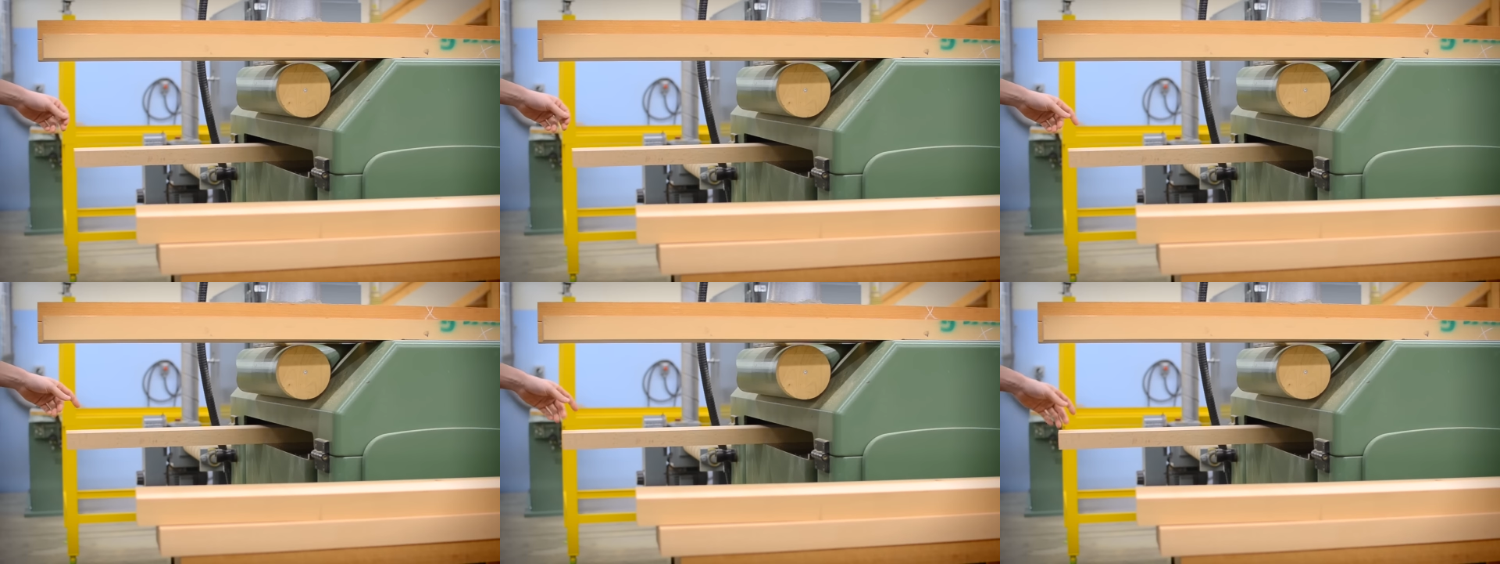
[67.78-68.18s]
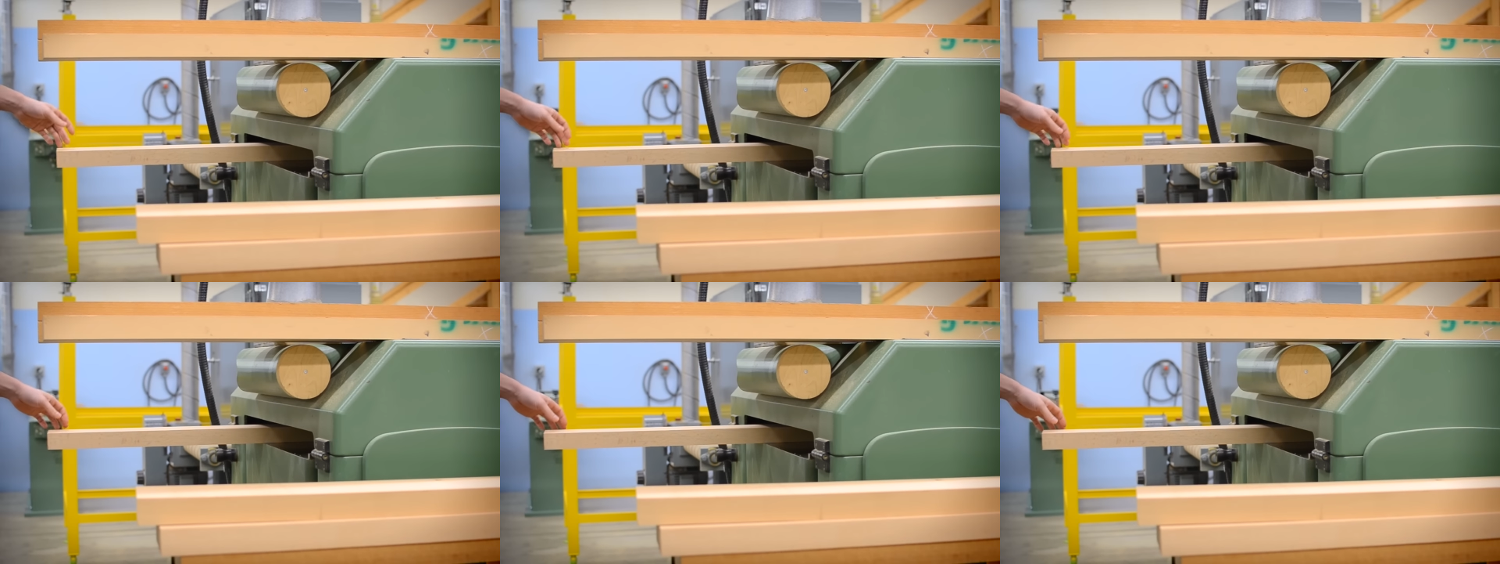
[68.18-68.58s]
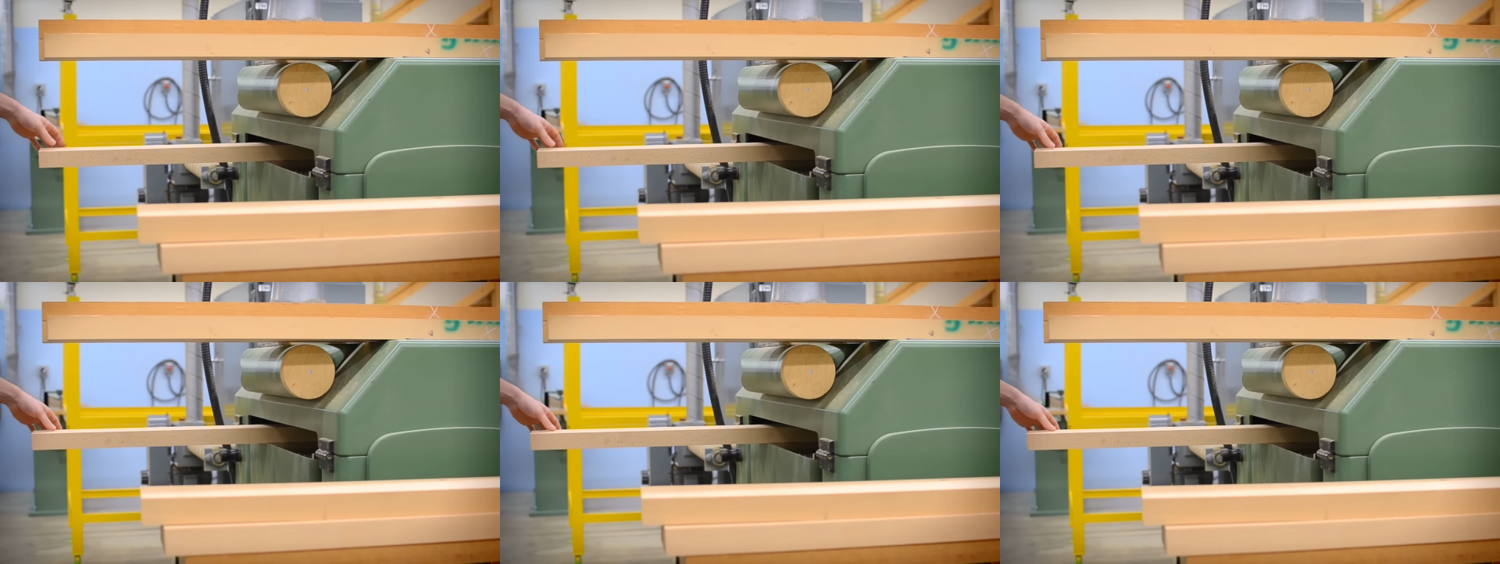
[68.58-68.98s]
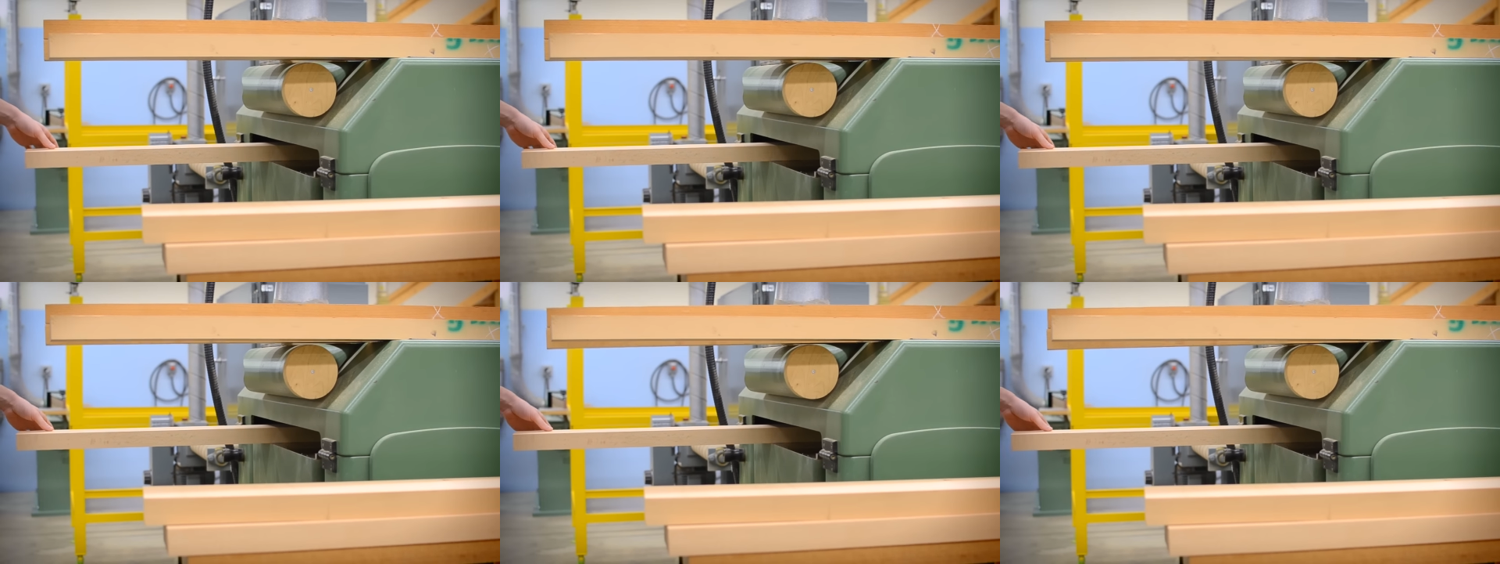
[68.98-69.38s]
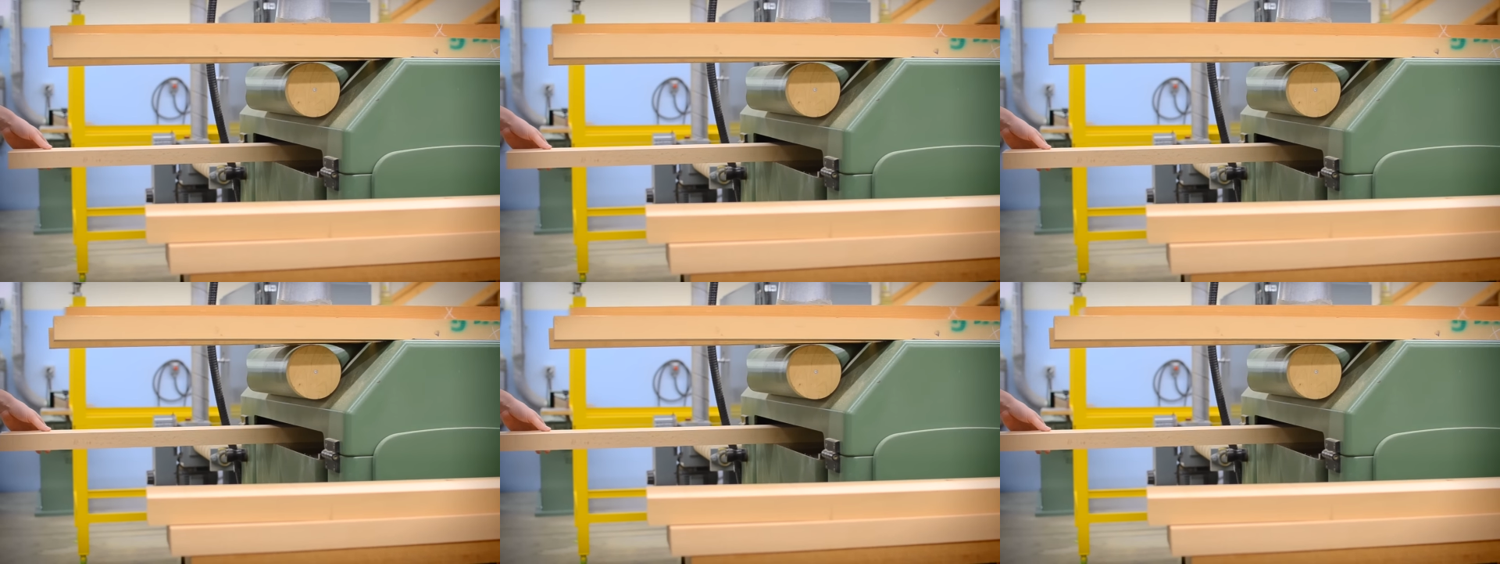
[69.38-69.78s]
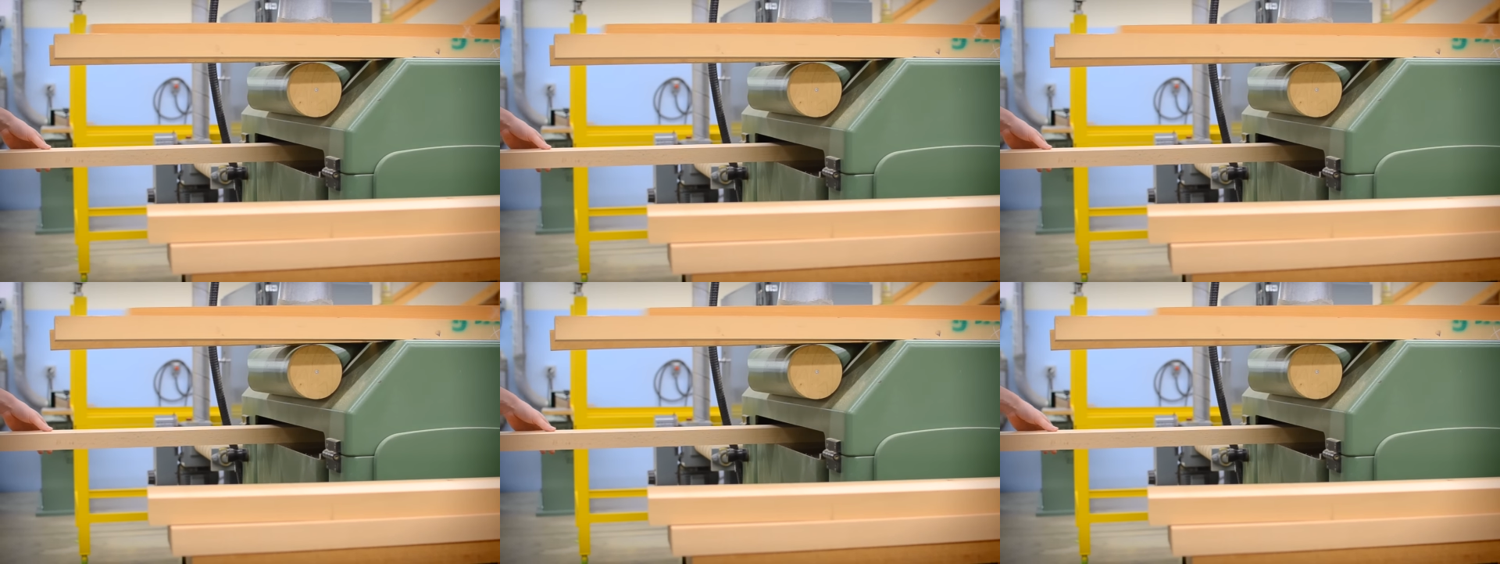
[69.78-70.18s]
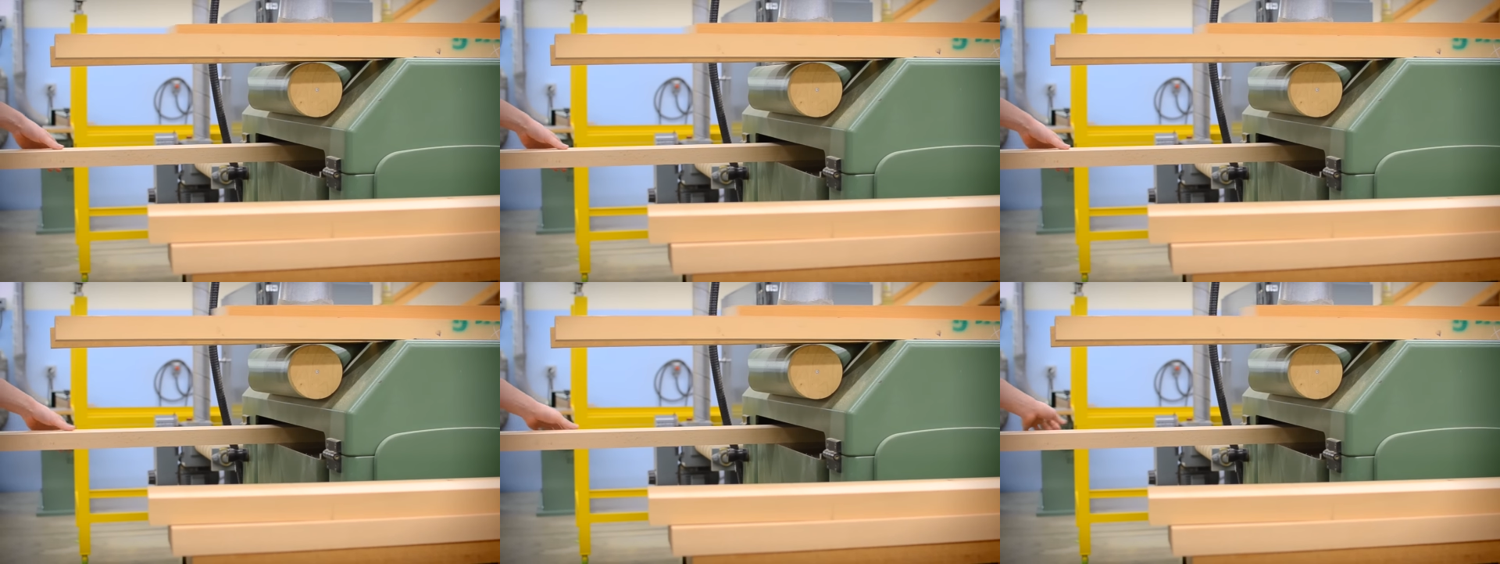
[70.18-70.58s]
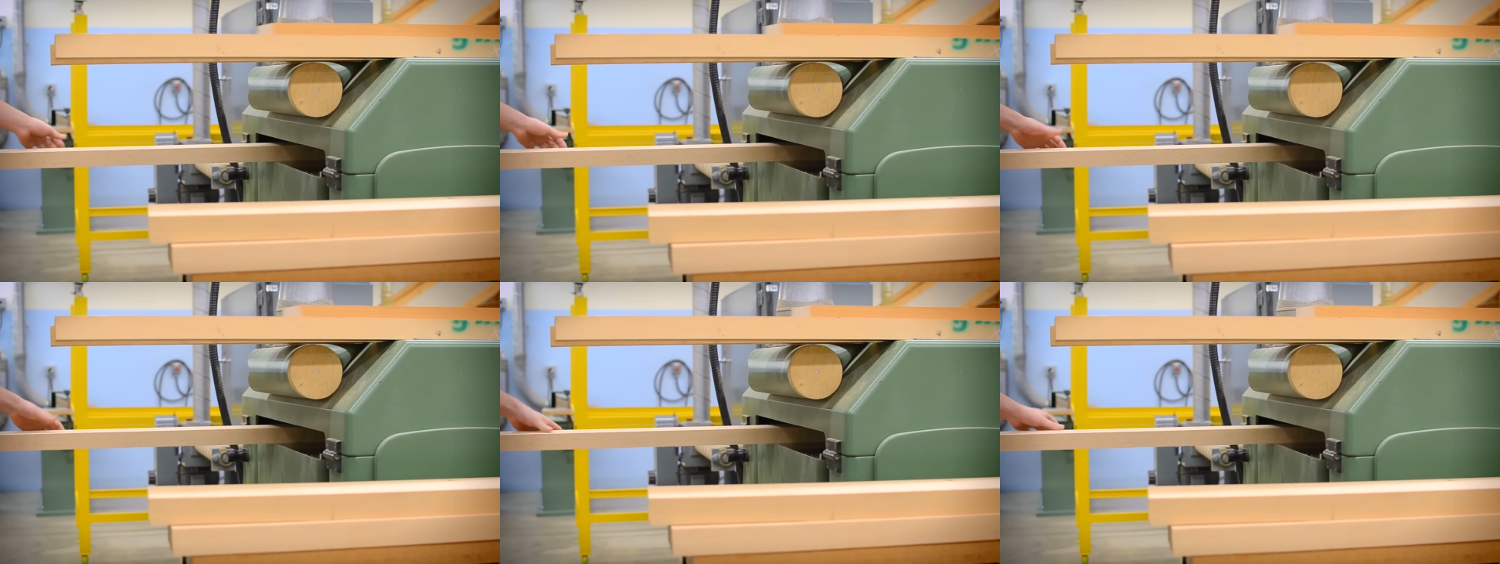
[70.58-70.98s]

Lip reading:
[unreadable: no face in view]